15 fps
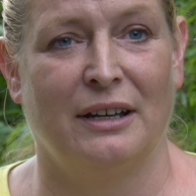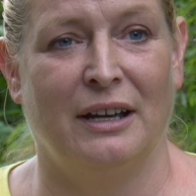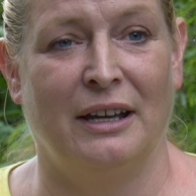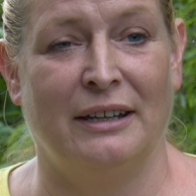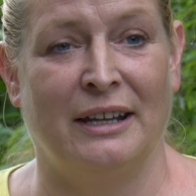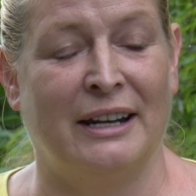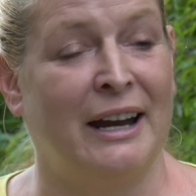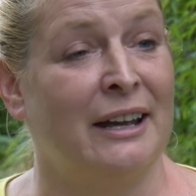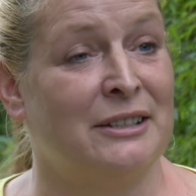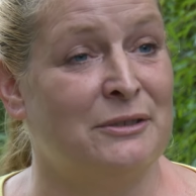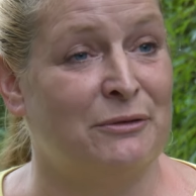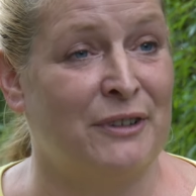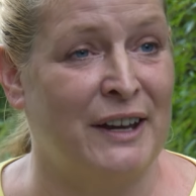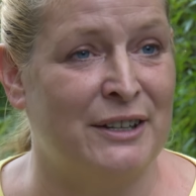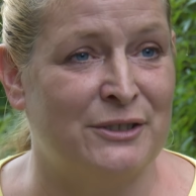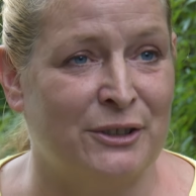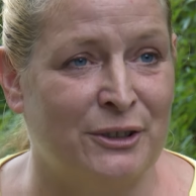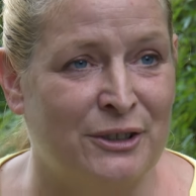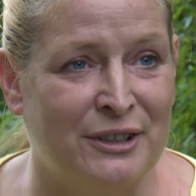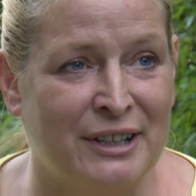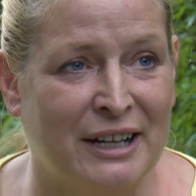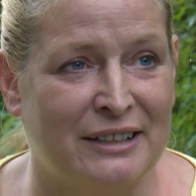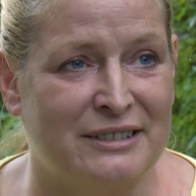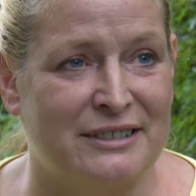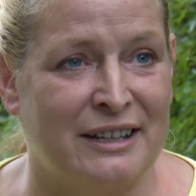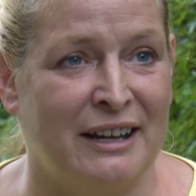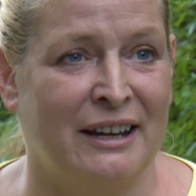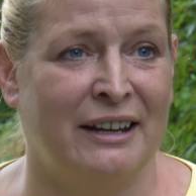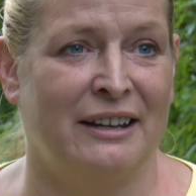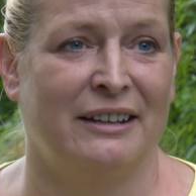And then I had to face her the next
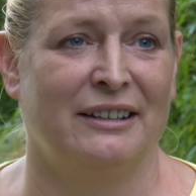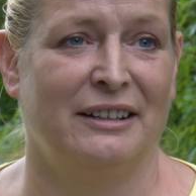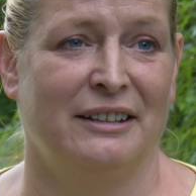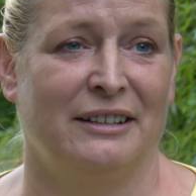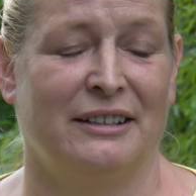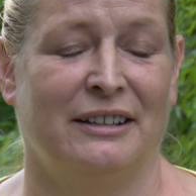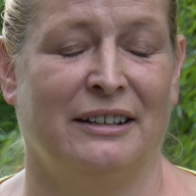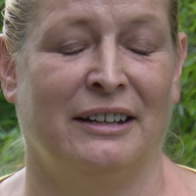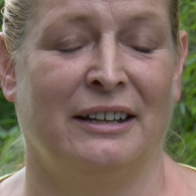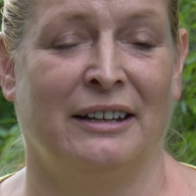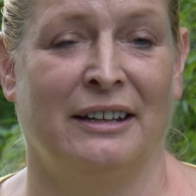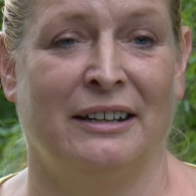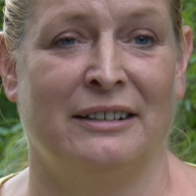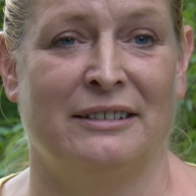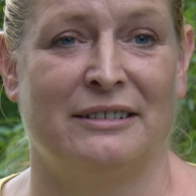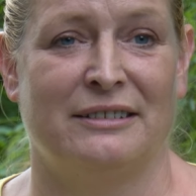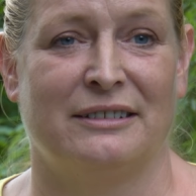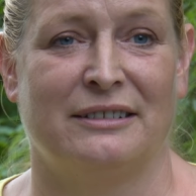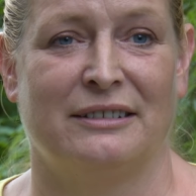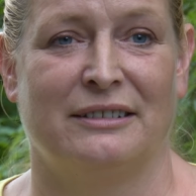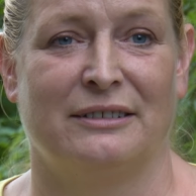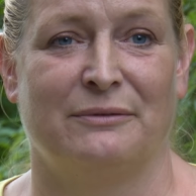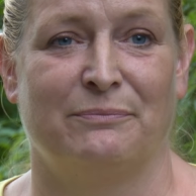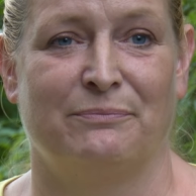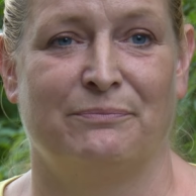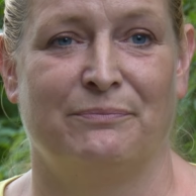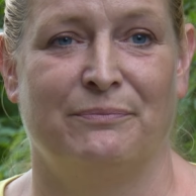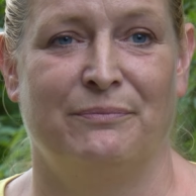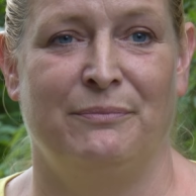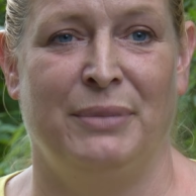day. And
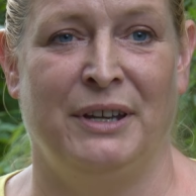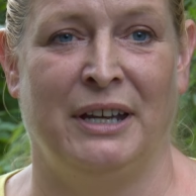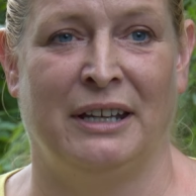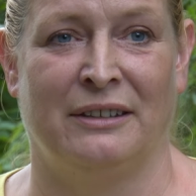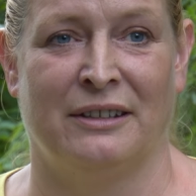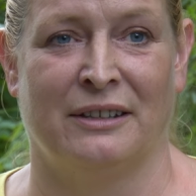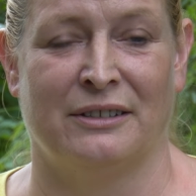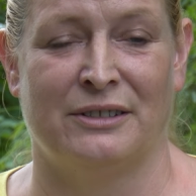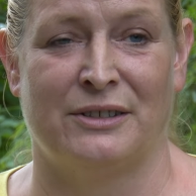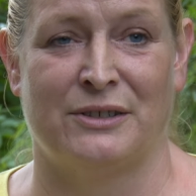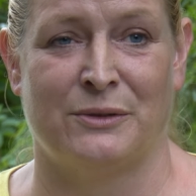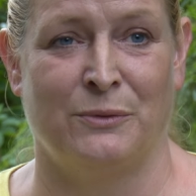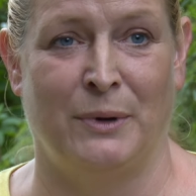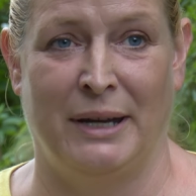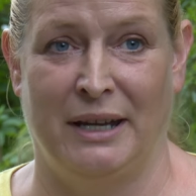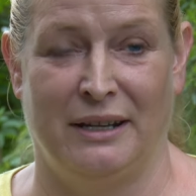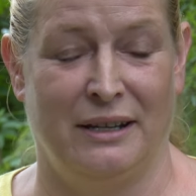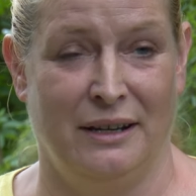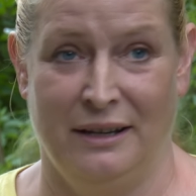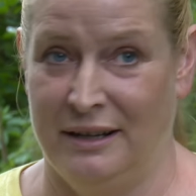being the sweet,